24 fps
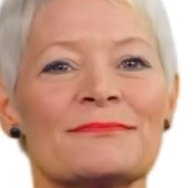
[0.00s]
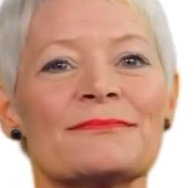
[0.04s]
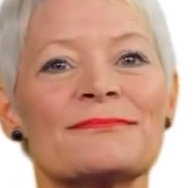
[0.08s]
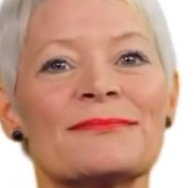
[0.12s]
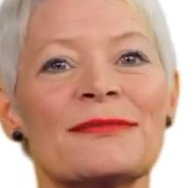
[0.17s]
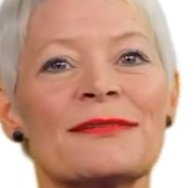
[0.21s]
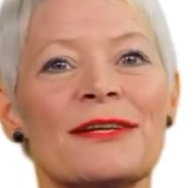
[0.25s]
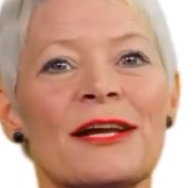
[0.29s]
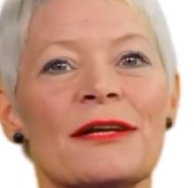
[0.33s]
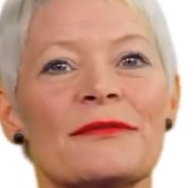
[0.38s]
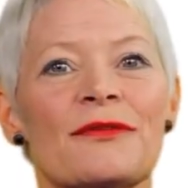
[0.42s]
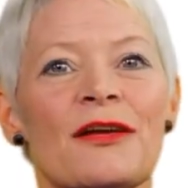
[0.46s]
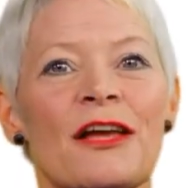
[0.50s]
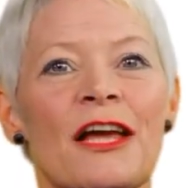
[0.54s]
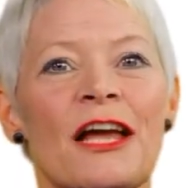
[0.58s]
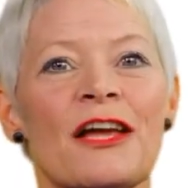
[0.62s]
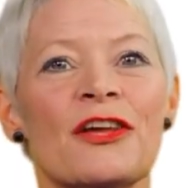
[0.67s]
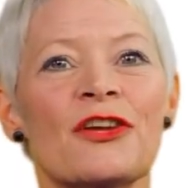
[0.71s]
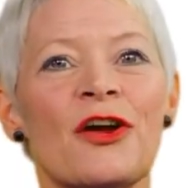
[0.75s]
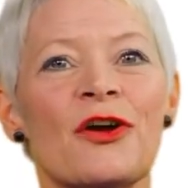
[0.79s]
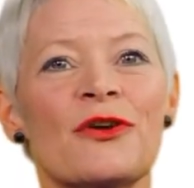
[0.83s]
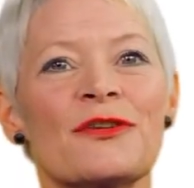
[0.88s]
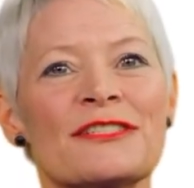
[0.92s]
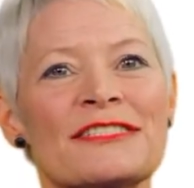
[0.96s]
Remember,
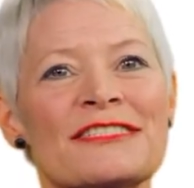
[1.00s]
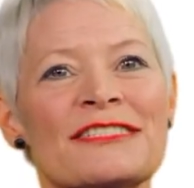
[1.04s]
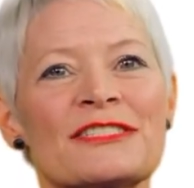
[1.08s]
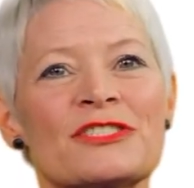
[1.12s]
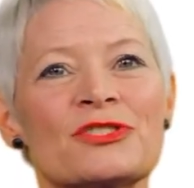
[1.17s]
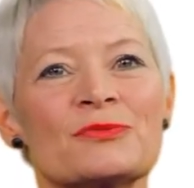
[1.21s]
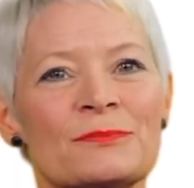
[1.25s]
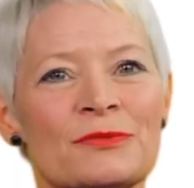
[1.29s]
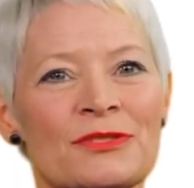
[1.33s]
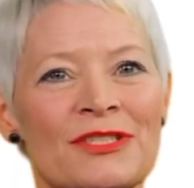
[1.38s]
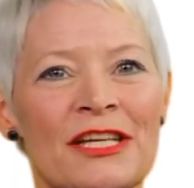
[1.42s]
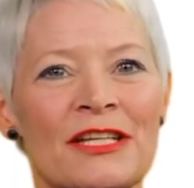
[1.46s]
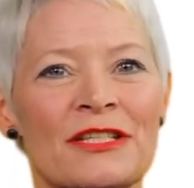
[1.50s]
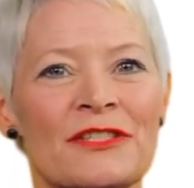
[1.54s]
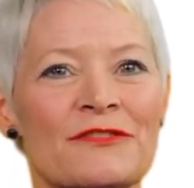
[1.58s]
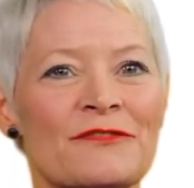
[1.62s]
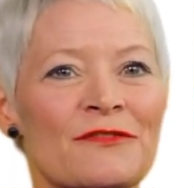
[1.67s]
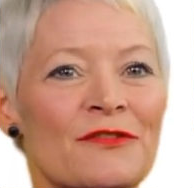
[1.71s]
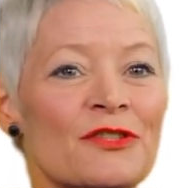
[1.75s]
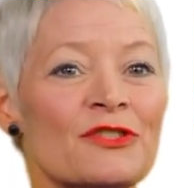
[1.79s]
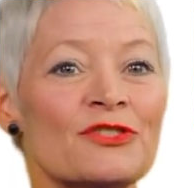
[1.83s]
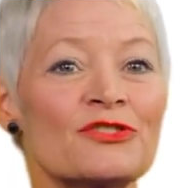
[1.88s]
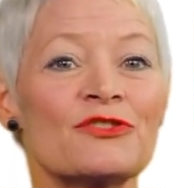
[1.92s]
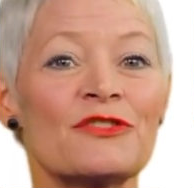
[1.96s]
our goal isn't to predict the
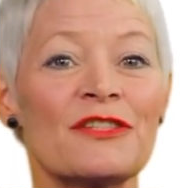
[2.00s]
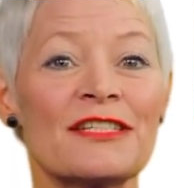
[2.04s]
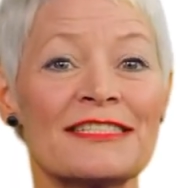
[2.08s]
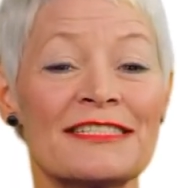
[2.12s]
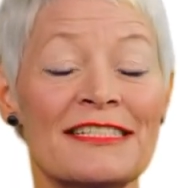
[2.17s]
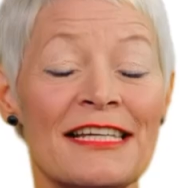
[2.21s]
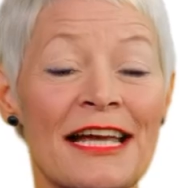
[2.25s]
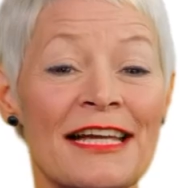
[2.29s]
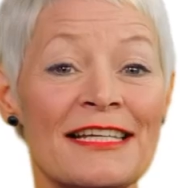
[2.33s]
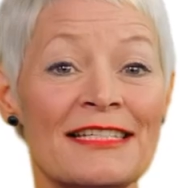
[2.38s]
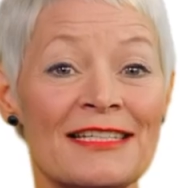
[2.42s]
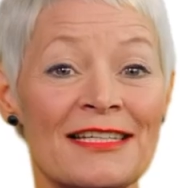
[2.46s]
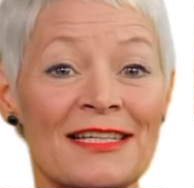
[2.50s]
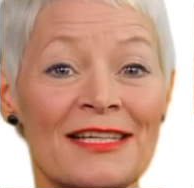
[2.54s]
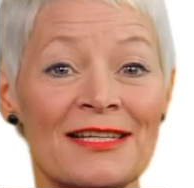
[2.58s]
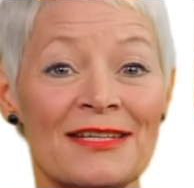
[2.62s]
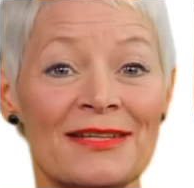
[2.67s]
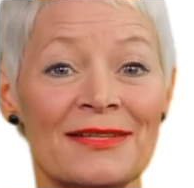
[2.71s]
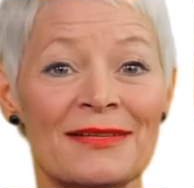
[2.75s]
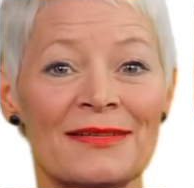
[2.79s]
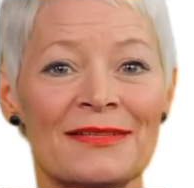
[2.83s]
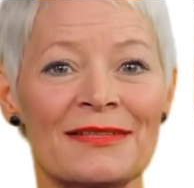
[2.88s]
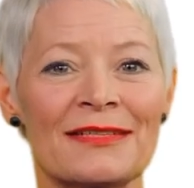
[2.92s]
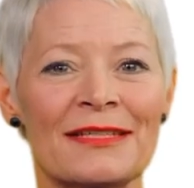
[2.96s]
future
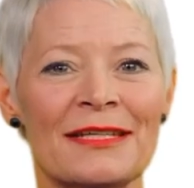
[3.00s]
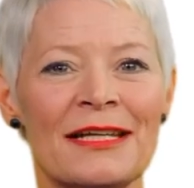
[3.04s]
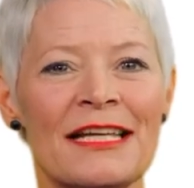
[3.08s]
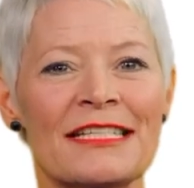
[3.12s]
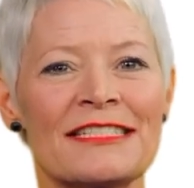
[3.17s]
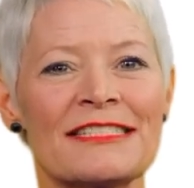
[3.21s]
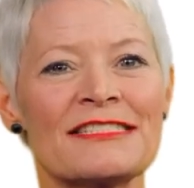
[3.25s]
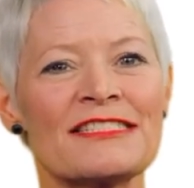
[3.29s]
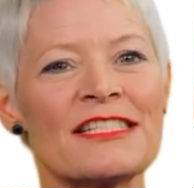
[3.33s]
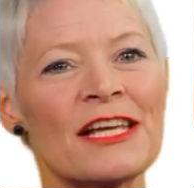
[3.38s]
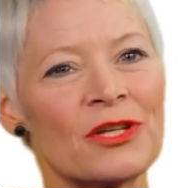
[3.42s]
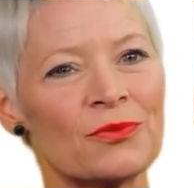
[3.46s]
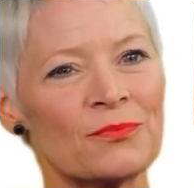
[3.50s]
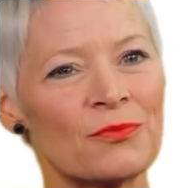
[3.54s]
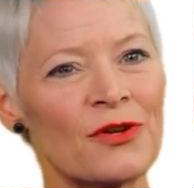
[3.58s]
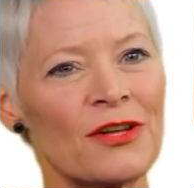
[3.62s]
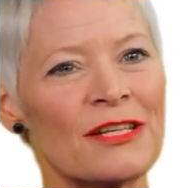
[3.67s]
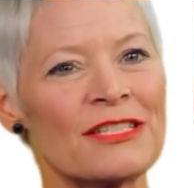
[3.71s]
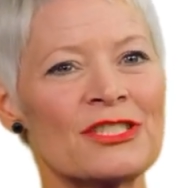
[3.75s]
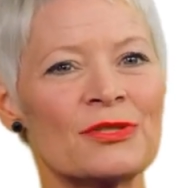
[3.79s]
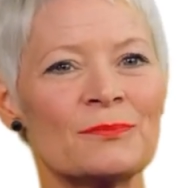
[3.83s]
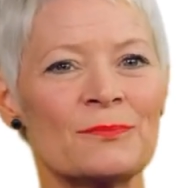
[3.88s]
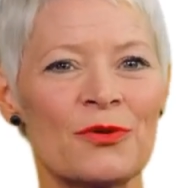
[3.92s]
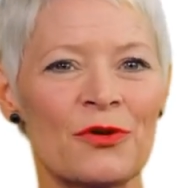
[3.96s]
exactly. Instead, we're
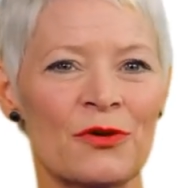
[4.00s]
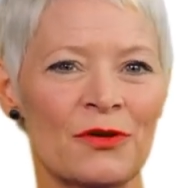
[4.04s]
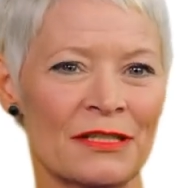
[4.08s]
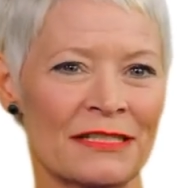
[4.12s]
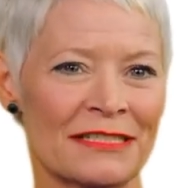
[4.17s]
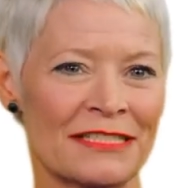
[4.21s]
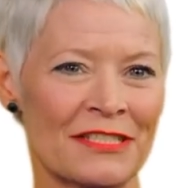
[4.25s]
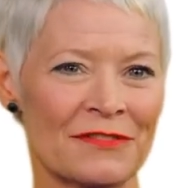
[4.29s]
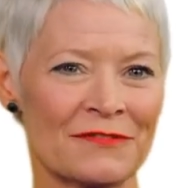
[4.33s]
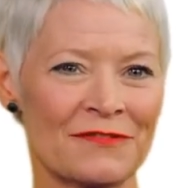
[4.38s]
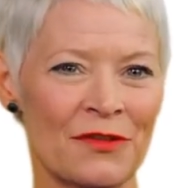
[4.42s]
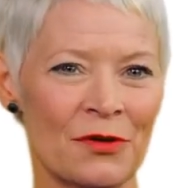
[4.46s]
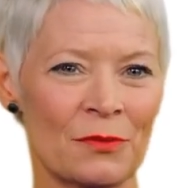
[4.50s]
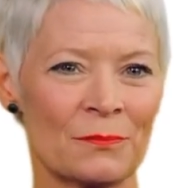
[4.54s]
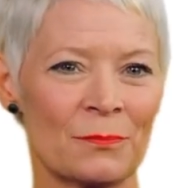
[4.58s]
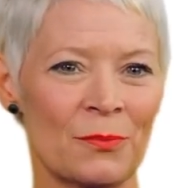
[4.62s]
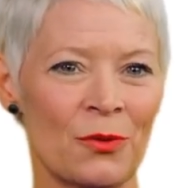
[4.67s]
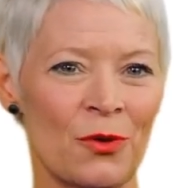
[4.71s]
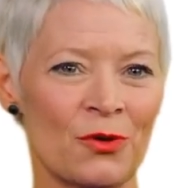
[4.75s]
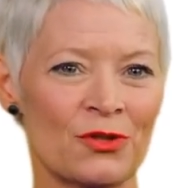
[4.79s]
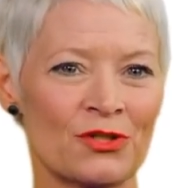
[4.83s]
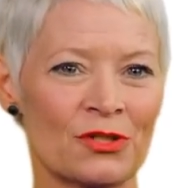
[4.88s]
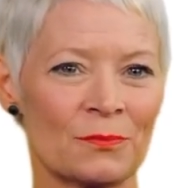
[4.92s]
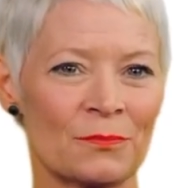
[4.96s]
exploring different
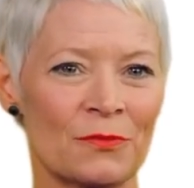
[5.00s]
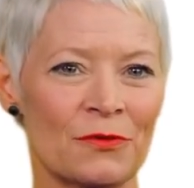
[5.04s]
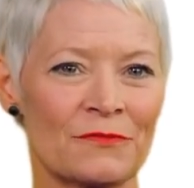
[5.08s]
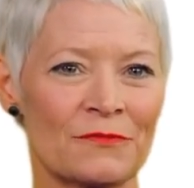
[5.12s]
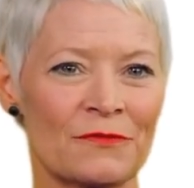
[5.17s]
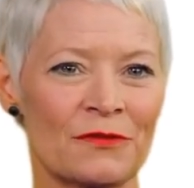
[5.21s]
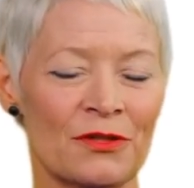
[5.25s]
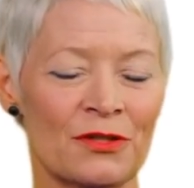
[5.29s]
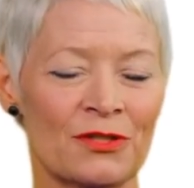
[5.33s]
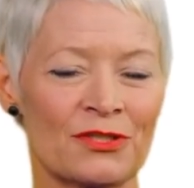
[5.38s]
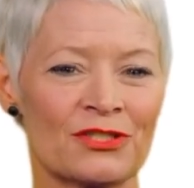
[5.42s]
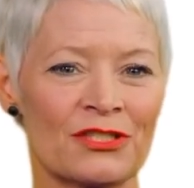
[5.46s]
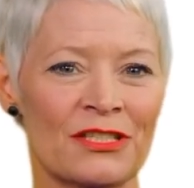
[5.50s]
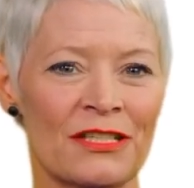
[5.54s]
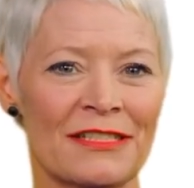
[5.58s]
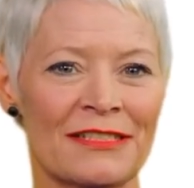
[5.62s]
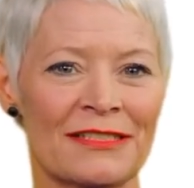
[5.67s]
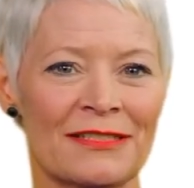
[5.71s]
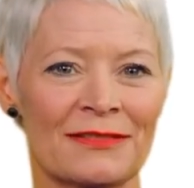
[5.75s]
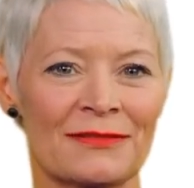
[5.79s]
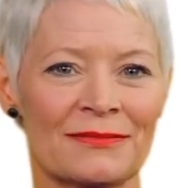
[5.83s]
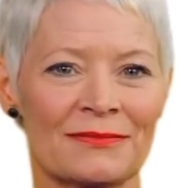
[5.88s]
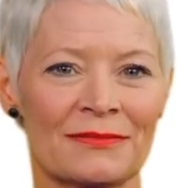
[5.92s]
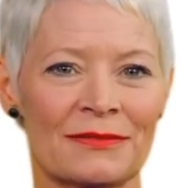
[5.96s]
plausible
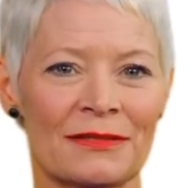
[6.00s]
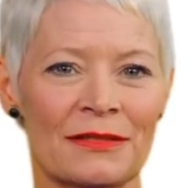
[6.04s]
futures.